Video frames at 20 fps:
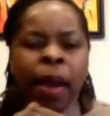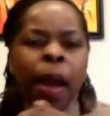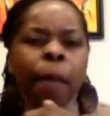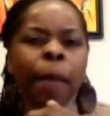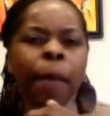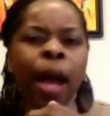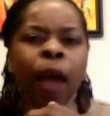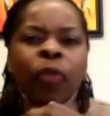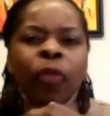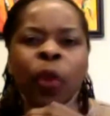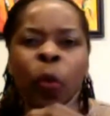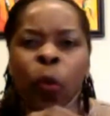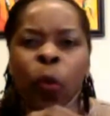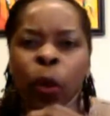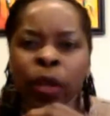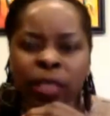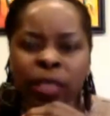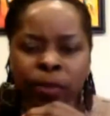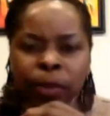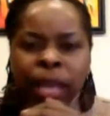about their
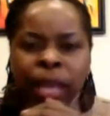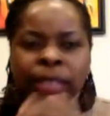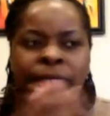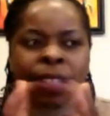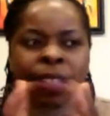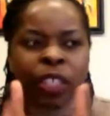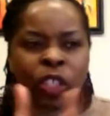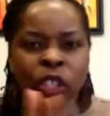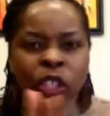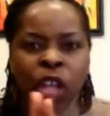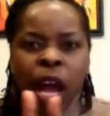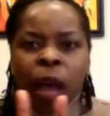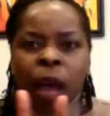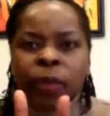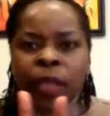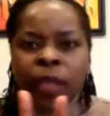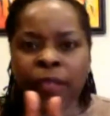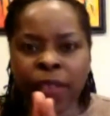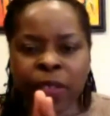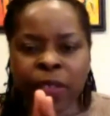workspace and their
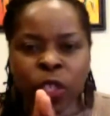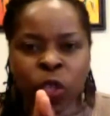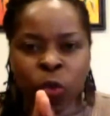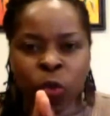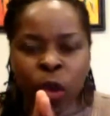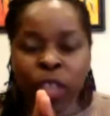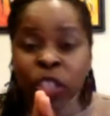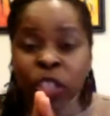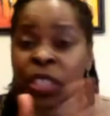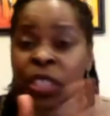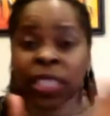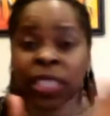jobs and their situations,